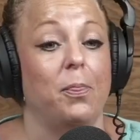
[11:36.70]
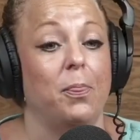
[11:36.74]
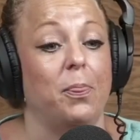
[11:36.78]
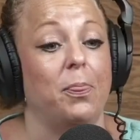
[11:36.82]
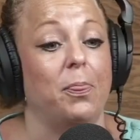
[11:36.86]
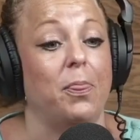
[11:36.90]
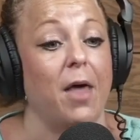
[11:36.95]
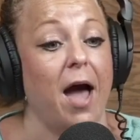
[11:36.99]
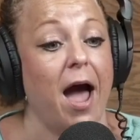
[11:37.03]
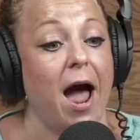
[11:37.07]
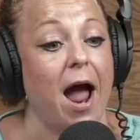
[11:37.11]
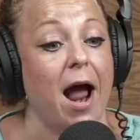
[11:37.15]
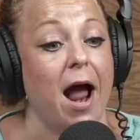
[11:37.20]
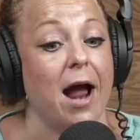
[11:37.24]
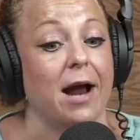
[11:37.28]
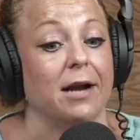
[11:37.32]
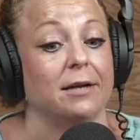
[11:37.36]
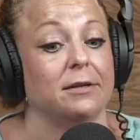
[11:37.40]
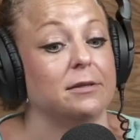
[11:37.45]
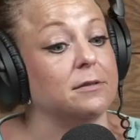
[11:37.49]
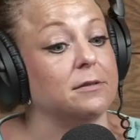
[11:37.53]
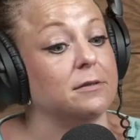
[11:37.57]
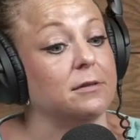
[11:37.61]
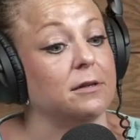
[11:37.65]

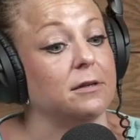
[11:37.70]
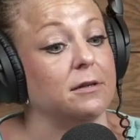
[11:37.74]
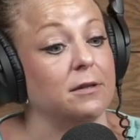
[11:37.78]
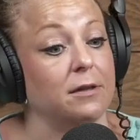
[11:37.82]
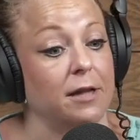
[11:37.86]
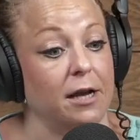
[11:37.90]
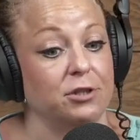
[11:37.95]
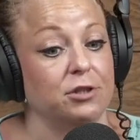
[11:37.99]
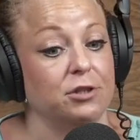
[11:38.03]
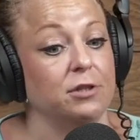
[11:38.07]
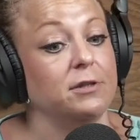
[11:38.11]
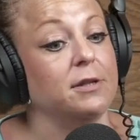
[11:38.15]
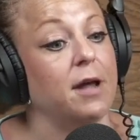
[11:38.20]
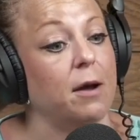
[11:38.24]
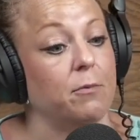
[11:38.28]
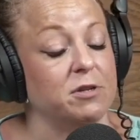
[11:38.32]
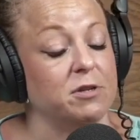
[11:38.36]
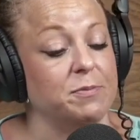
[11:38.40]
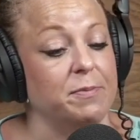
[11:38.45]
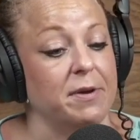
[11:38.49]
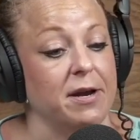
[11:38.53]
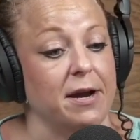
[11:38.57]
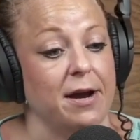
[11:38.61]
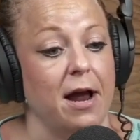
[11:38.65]
that the collection that was
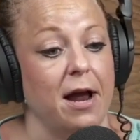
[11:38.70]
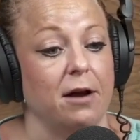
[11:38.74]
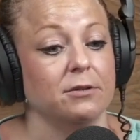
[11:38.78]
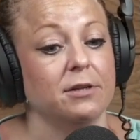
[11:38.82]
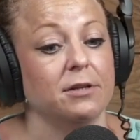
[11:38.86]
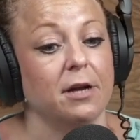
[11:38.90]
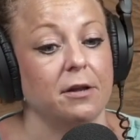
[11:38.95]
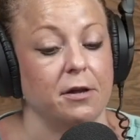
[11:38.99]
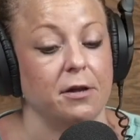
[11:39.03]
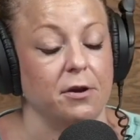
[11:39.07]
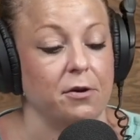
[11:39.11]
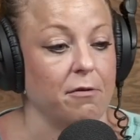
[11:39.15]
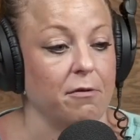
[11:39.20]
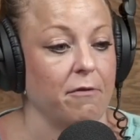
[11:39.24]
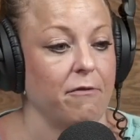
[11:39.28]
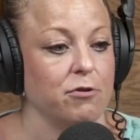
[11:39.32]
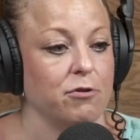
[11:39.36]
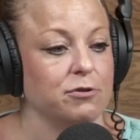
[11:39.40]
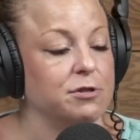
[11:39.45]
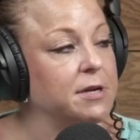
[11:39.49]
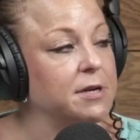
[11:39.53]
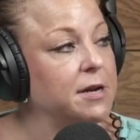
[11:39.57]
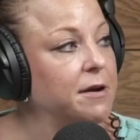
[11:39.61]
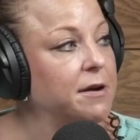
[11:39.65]
being held at the
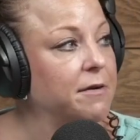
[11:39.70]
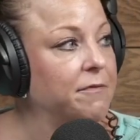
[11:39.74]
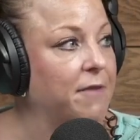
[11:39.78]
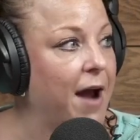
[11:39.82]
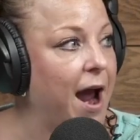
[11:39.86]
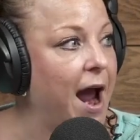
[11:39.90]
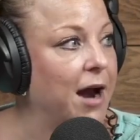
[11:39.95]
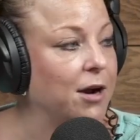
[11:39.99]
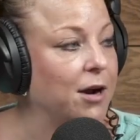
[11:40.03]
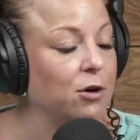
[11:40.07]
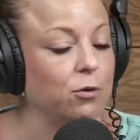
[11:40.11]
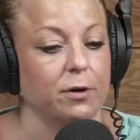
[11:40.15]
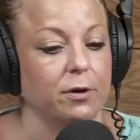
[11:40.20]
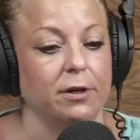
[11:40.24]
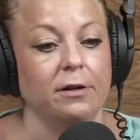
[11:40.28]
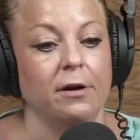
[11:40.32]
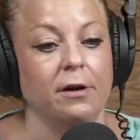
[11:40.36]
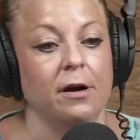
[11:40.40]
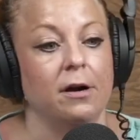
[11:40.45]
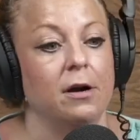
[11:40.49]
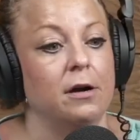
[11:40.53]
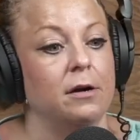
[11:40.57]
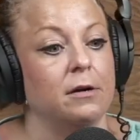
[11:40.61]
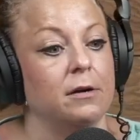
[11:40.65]
University of Akron,
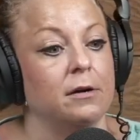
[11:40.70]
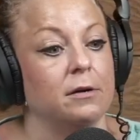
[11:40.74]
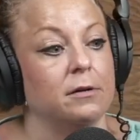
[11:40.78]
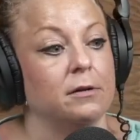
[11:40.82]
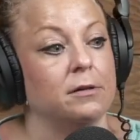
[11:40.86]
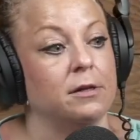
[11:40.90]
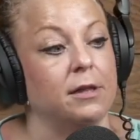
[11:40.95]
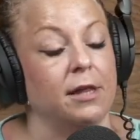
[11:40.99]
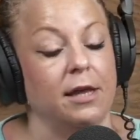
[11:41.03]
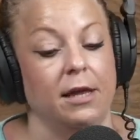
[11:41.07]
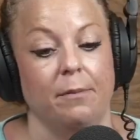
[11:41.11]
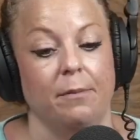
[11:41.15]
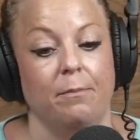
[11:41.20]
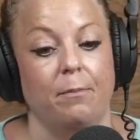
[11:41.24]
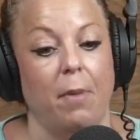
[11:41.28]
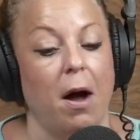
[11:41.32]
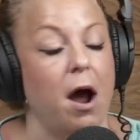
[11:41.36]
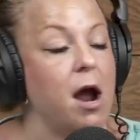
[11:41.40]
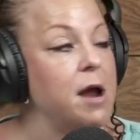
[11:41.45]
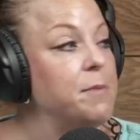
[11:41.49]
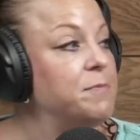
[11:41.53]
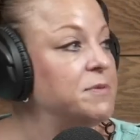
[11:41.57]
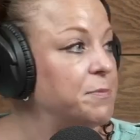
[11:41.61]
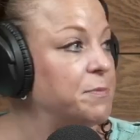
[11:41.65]
the
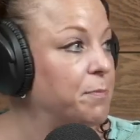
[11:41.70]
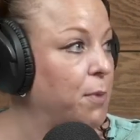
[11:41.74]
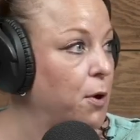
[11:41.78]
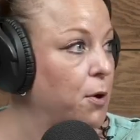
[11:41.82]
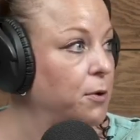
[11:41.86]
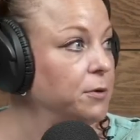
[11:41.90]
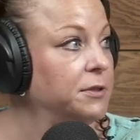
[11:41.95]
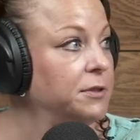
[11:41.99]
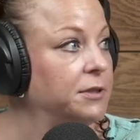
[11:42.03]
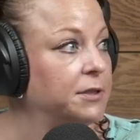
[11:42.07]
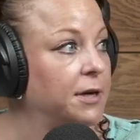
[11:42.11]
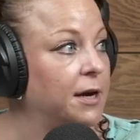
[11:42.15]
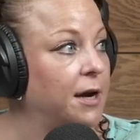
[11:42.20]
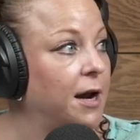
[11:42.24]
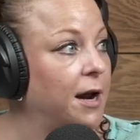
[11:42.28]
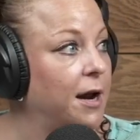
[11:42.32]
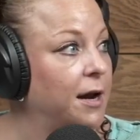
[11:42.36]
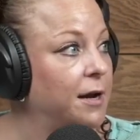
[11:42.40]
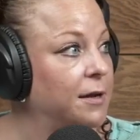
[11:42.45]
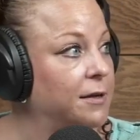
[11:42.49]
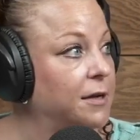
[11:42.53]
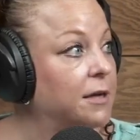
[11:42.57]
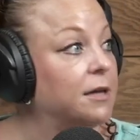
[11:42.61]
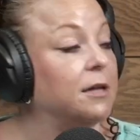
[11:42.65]
pipes burst
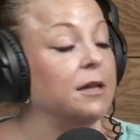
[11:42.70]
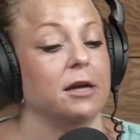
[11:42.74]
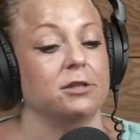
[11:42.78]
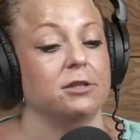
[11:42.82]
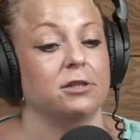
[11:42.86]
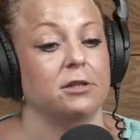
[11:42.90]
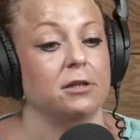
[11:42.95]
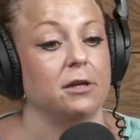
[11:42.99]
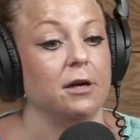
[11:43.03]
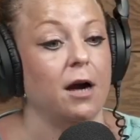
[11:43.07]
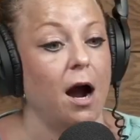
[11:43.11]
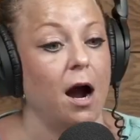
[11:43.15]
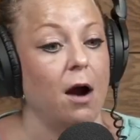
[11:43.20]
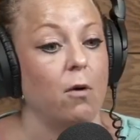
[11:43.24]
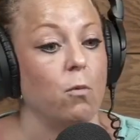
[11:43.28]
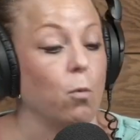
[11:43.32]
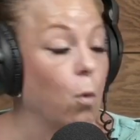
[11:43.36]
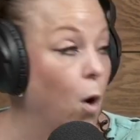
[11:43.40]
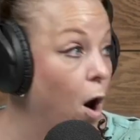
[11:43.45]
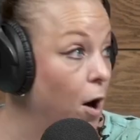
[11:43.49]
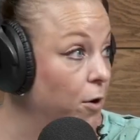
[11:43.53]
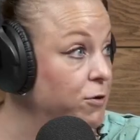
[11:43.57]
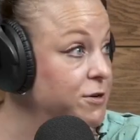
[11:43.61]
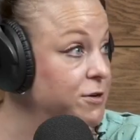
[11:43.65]
and the collection got
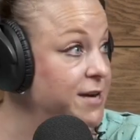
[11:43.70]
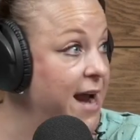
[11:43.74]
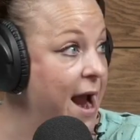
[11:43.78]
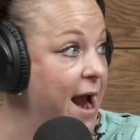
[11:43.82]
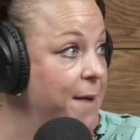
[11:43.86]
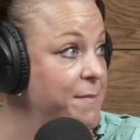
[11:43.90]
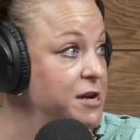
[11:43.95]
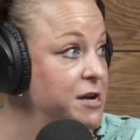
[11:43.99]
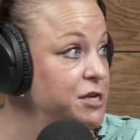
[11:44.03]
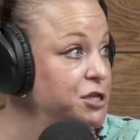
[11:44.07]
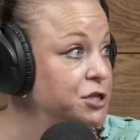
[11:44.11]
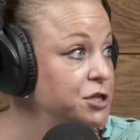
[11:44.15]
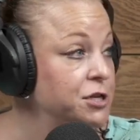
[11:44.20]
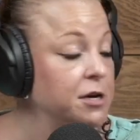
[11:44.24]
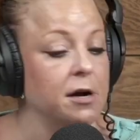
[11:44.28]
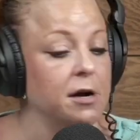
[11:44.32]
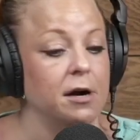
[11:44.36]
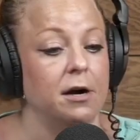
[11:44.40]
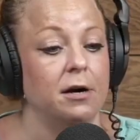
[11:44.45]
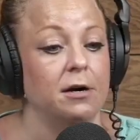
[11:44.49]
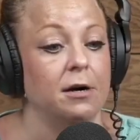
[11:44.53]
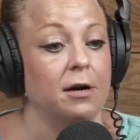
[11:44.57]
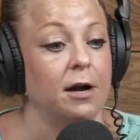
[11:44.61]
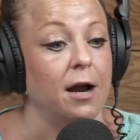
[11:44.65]
water damaged.
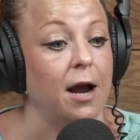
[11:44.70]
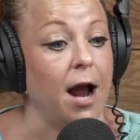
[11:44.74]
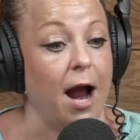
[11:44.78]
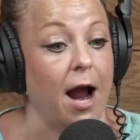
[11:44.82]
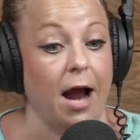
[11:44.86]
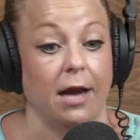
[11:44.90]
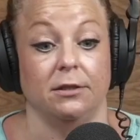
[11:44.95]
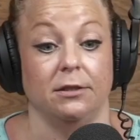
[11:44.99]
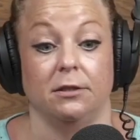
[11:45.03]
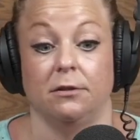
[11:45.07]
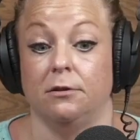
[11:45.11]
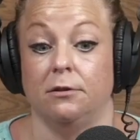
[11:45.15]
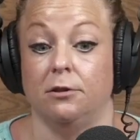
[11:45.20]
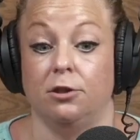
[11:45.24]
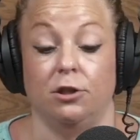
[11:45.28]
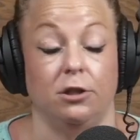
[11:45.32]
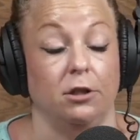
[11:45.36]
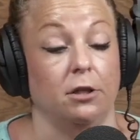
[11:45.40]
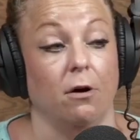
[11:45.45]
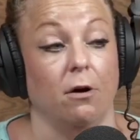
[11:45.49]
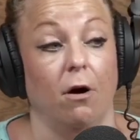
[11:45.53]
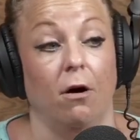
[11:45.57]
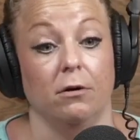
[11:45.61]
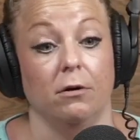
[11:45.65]
And she
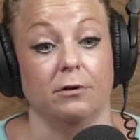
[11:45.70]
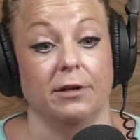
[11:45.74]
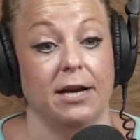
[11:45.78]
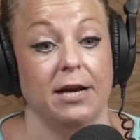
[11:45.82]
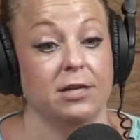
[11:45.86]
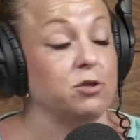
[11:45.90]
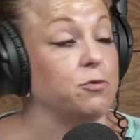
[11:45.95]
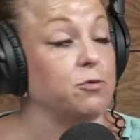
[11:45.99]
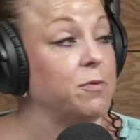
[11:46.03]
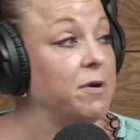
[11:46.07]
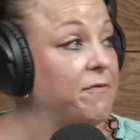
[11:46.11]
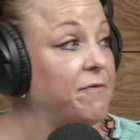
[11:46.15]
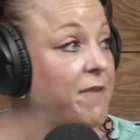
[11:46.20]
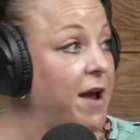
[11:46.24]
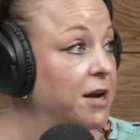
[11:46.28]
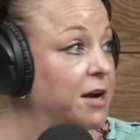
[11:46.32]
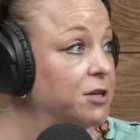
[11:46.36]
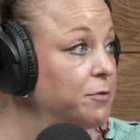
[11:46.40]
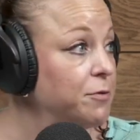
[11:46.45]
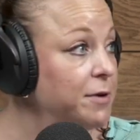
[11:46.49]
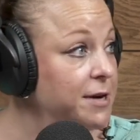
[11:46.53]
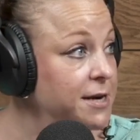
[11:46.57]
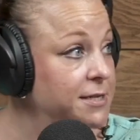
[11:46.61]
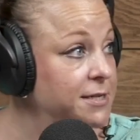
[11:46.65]
called History
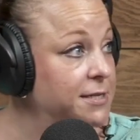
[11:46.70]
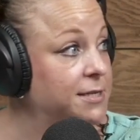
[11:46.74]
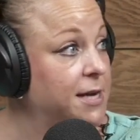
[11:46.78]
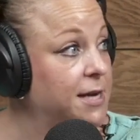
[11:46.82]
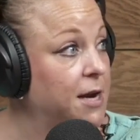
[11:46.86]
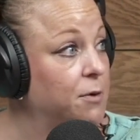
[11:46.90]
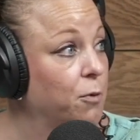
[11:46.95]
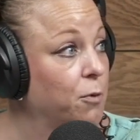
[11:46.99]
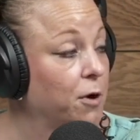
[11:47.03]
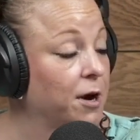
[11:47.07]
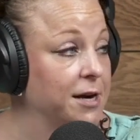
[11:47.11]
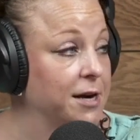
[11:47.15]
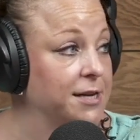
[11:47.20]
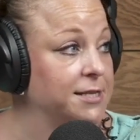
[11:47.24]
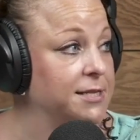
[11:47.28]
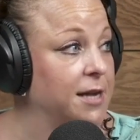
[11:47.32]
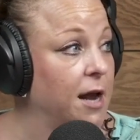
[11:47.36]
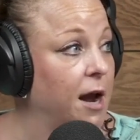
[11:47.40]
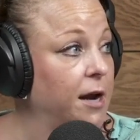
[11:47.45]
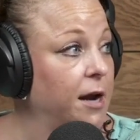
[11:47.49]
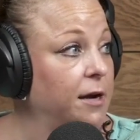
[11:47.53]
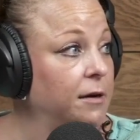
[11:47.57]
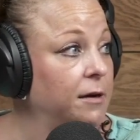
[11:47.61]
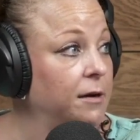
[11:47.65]
Factory and said, we're going to
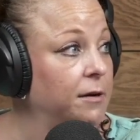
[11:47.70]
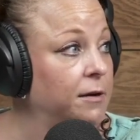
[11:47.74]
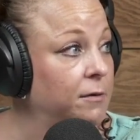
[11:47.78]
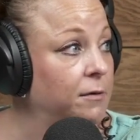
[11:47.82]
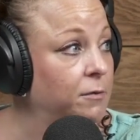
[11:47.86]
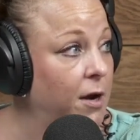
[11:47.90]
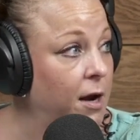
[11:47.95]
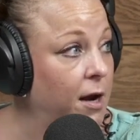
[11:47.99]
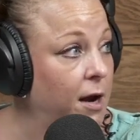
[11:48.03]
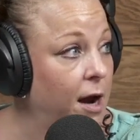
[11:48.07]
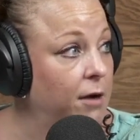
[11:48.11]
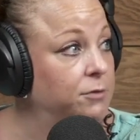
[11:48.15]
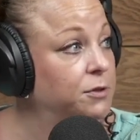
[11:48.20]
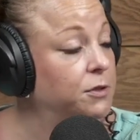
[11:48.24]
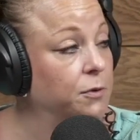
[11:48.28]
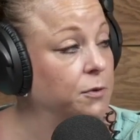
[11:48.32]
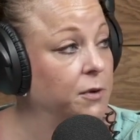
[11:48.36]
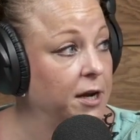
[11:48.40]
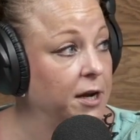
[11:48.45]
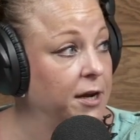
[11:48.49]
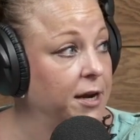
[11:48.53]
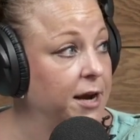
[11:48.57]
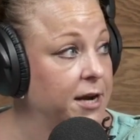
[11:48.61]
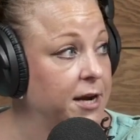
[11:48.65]
sign. How soon
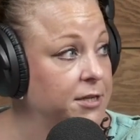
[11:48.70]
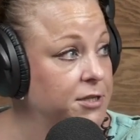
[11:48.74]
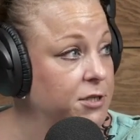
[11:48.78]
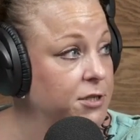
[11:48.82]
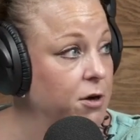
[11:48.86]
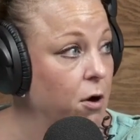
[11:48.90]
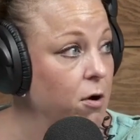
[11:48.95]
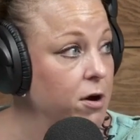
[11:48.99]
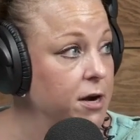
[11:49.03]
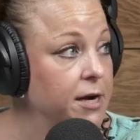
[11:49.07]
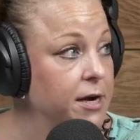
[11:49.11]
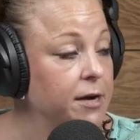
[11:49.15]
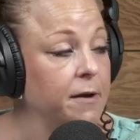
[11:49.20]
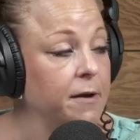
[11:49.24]
can you get started?